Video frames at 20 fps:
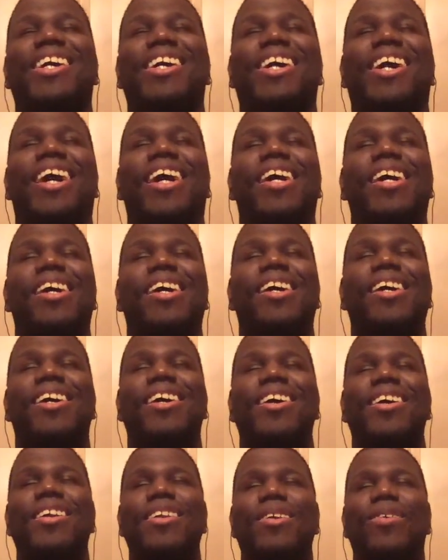
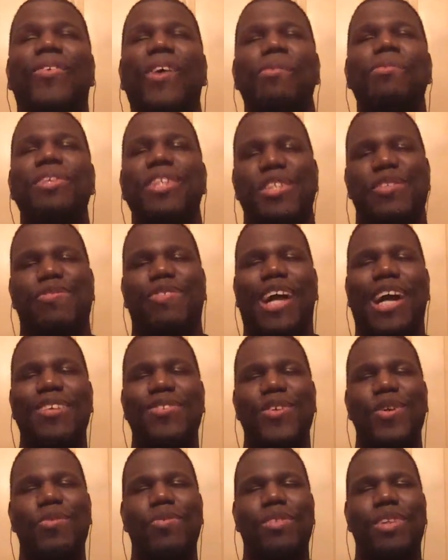and women just flock to
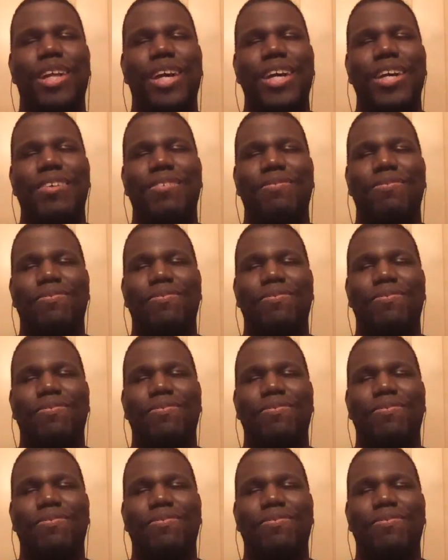him like